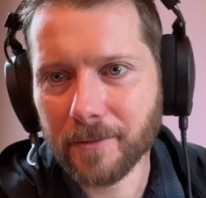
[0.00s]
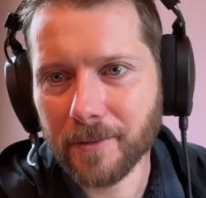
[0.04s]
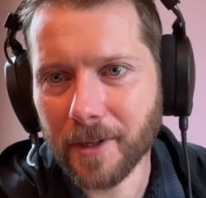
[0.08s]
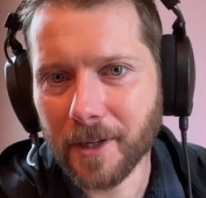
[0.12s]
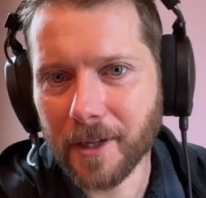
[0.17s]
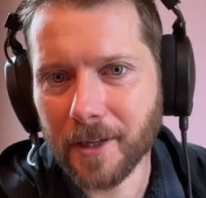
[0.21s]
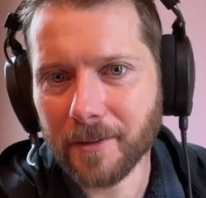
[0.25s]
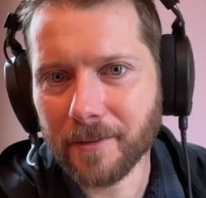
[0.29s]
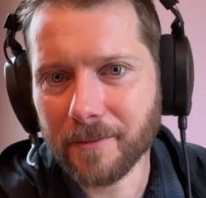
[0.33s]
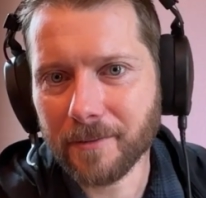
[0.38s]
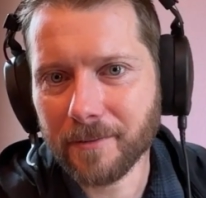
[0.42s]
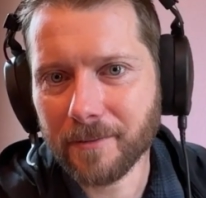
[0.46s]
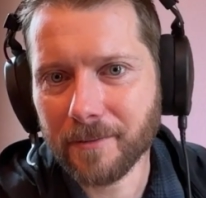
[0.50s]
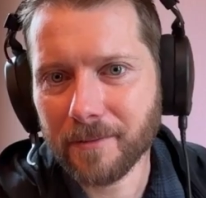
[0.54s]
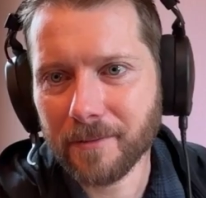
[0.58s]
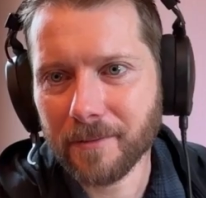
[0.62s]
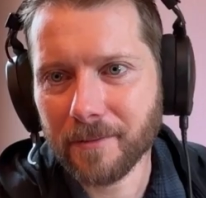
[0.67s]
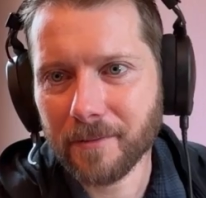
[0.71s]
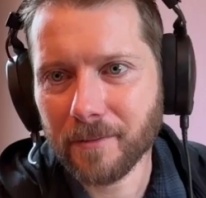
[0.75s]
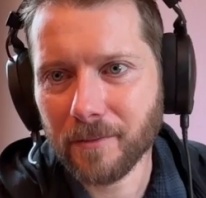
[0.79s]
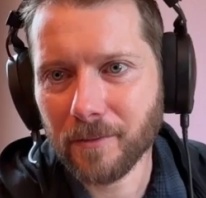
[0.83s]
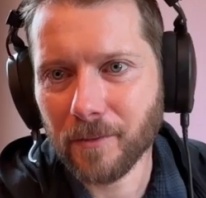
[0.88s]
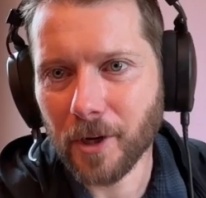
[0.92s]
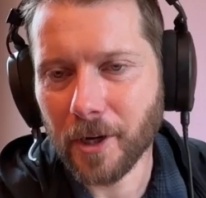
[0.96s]
and
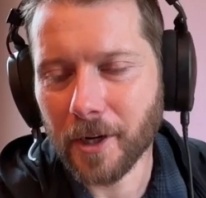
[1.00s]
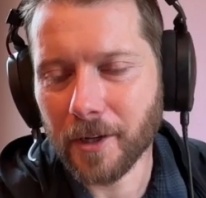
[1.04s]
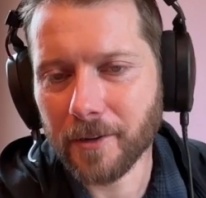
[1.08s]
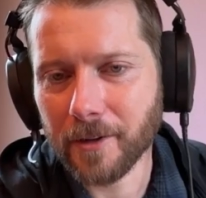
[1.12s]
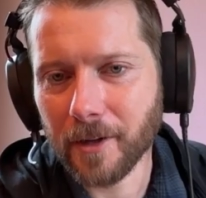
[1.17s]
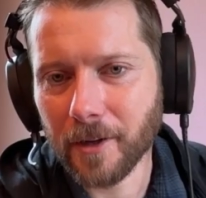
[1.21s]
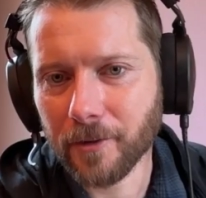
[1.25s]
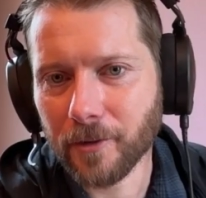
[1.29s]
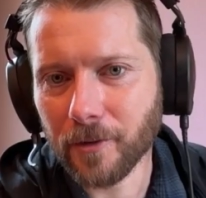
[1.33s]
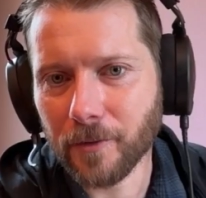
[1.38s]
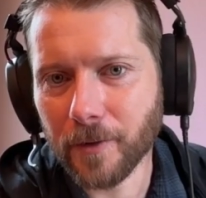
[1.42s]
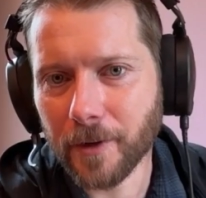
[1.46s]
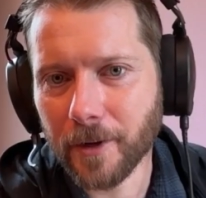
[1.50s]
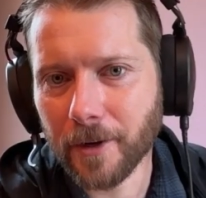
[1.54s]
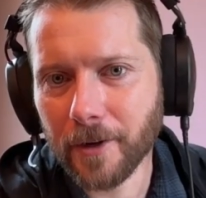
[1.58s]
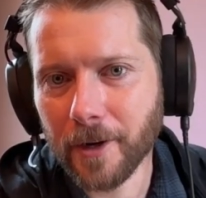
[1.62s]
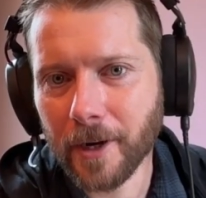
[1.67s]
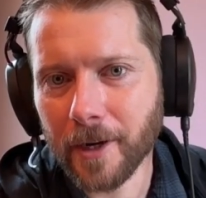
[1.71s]
when it does, you'll figure it